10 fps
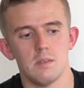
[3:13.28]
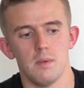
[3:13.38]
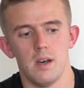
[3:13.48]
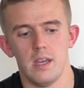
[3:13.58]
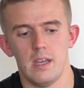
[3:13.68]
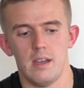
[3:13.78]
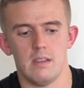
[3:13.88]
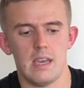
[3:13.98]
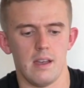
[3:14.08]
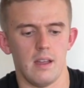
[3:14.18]
my
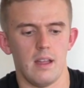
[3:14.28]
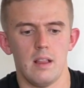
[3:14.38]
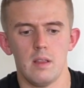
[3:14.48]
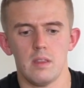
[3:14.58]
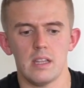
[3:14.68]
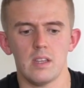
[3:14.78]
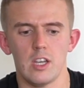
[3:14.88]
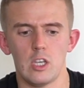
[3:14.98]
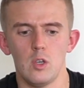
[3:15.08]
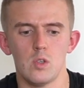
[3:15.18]
thing that I
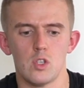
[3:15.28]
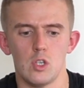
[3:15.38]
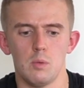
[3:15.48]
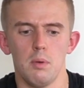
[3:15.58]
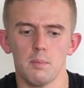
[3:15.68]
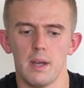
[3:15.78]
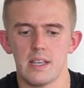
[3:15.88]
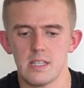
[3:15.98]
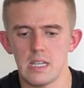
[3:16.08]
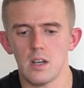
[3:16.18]
use to plug my
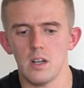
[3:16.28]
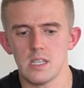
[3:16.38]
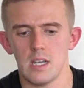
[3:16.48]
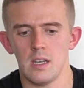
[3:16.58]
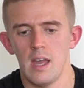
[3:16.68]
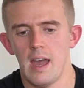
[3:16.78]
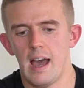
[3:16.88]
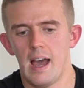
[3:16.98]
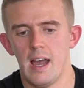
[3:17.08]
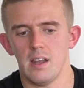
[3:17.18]
SD cards in, and